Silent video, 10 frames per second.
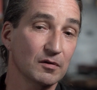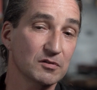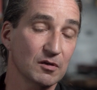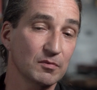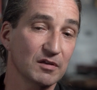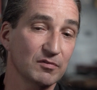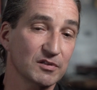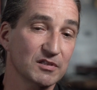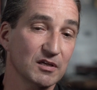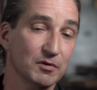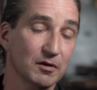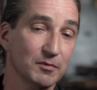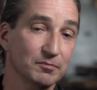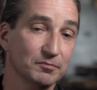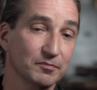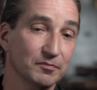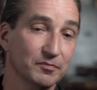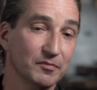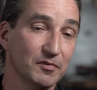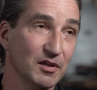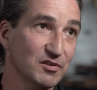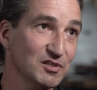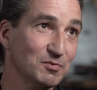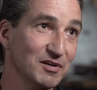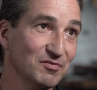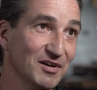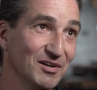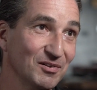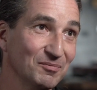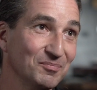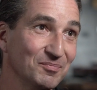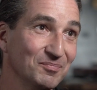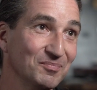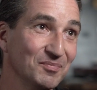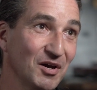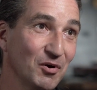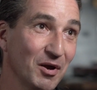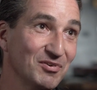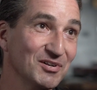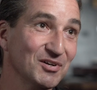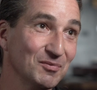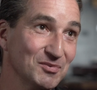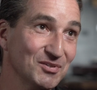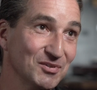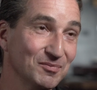On some levels, yeah, but I mean, death is pretty final, however it comes to